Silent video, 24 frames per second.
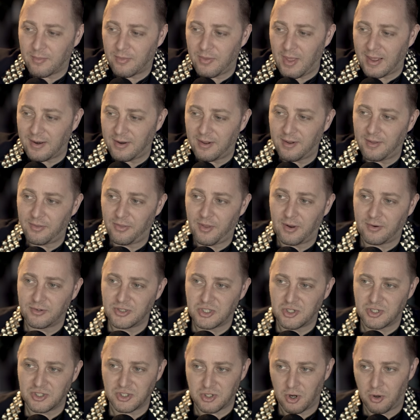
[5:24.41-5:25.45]
that it,
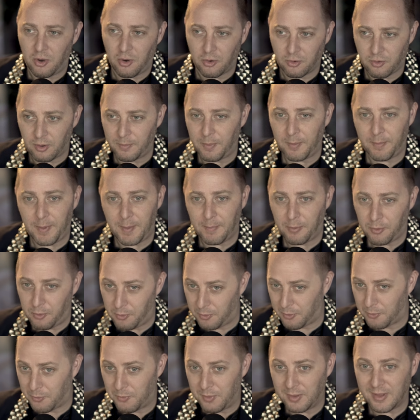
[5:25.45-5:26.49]
there's just a whole group of people who
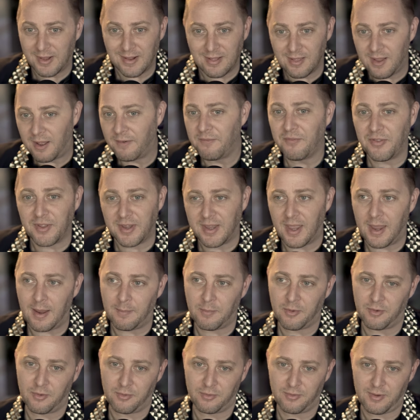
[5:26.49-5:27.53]
would really love the
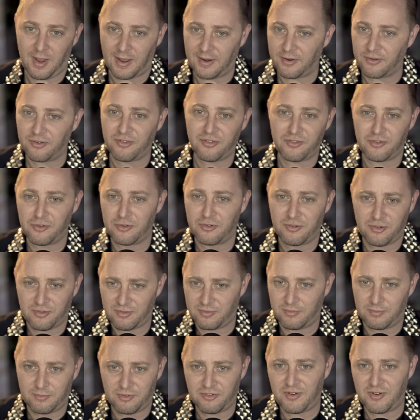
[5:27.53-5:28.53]
game who kind of st